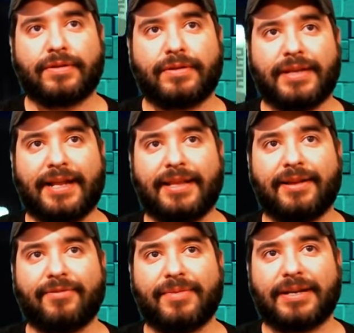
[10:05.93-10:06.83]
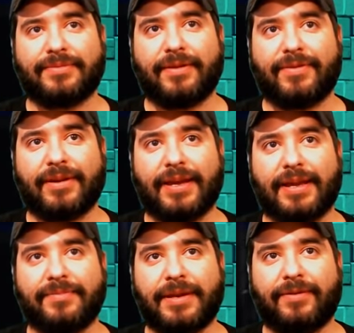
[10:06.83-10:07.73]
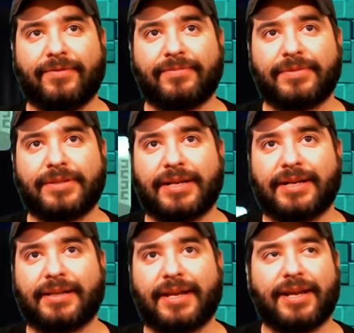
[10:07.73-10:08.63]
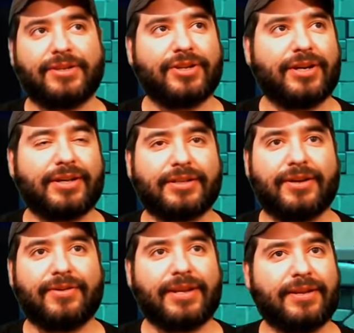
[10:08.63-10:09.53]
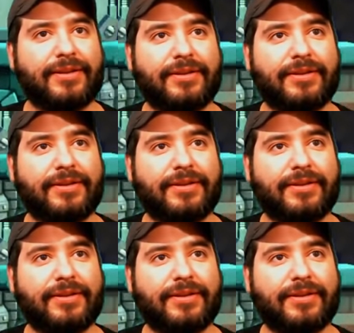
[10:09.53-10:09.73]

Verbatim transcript: That thing reminds me of an enemy from Sonic the Hedgehog, don't it?